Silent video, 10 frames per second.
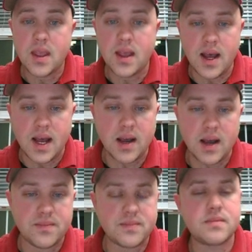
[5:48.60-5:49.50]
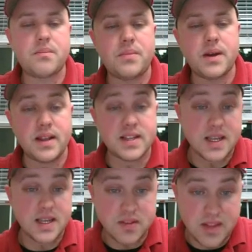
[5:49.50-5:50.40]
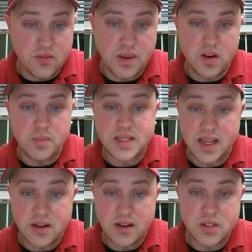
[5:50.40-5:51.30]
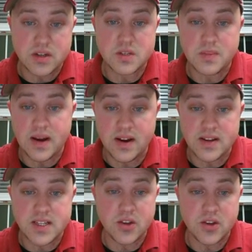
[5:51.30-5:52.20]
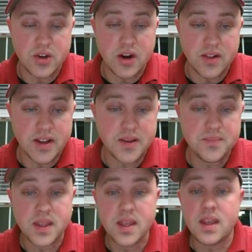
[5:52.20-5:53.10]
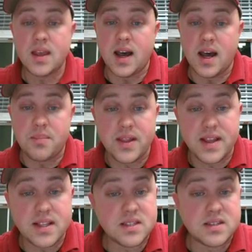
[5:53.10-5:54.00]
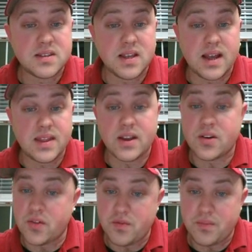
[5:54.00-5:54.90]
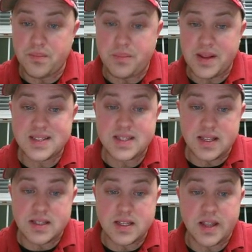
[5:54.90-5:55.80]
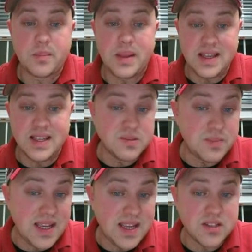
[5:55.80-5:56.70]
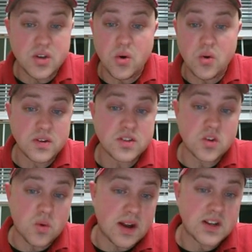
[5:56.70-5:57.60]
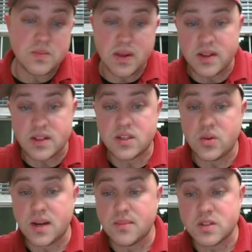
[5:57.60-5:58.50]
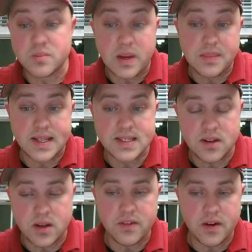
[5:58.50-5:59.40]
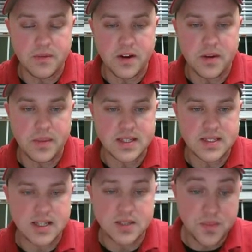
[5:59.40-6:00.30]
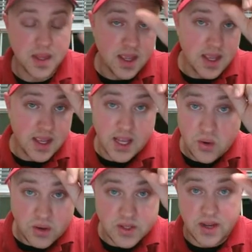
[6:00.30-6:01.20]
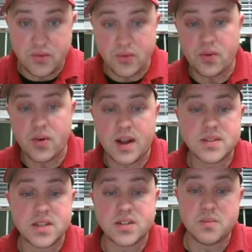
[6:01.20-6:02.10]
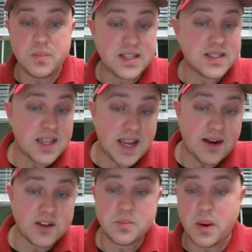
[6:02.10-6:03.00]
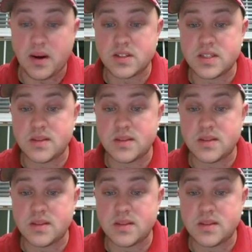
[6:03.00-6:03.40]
But examples of that would be your potatoes, your asparagus, and your garlic. Plants that grow from big seeds like peas, beans, corn, squash, melons, cucumbers, and pumpkins. They all have very, very big seeds. And you also have root crops such as beets, carrots, parsnips,